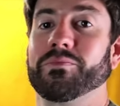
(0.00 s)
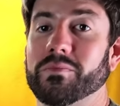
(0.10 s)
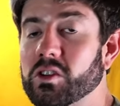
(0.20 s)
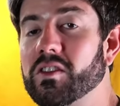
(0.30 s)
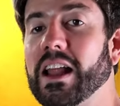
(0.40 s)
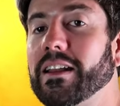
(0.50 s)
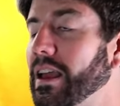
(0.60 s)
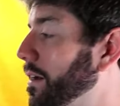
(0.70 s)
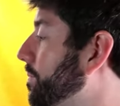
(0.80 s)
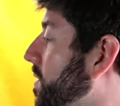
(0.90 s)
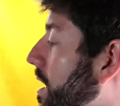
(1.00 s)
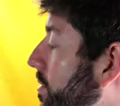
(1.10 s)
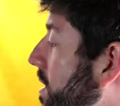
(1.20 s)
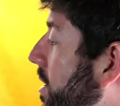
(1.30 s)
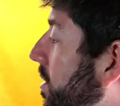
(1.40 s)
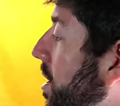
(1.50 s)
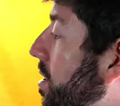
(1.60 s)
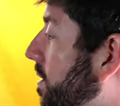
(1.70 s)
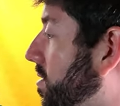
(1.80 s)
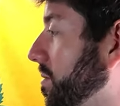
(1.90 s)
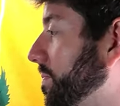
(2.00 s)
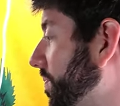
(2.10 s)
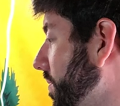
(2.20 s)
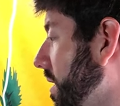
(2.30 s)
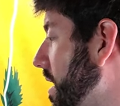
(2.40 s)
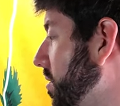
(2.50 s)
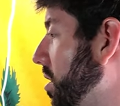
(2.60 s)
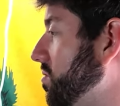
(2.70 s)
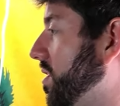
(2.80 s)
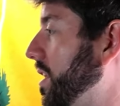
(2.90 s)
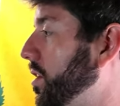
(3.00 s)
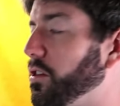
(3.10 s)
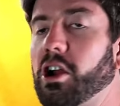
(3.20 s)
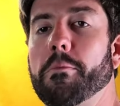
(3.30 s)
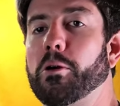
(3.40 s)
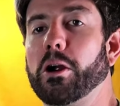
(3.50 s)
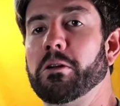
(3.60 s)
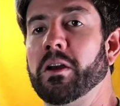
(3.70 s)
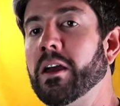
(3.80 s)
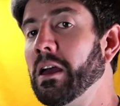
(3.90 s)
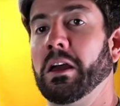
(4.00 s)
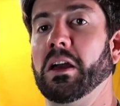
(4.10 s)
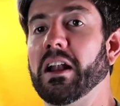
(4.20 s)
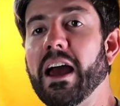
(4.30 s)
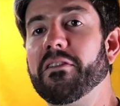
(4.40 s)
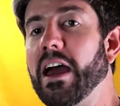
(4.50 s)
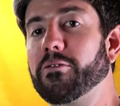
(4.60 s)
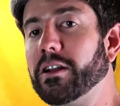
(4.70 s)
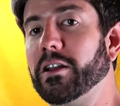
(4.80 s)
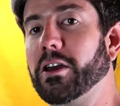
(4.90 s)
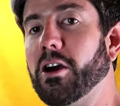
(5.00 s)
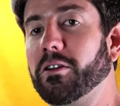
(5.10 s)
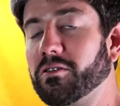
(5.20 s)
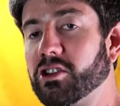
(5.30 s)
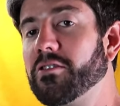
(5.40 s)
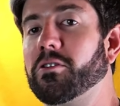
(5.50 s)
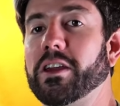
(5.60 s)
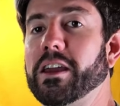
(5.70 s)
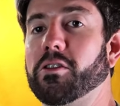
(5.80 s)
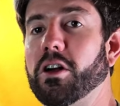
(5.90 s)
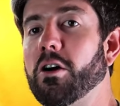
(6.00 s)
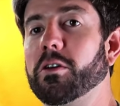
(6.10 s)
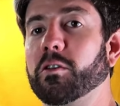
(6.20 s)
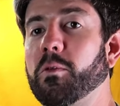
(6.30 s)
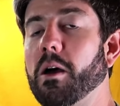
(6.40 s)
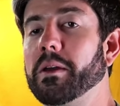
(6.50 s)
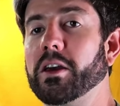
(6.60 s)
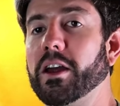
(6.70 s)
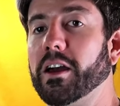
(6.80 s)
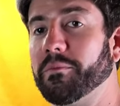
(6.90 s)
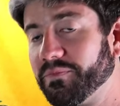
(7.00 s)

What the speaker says: Just an idea. The other thing you can do is, I don't know, just get another upper and have that ready to go. Because generally, your lower is probably going to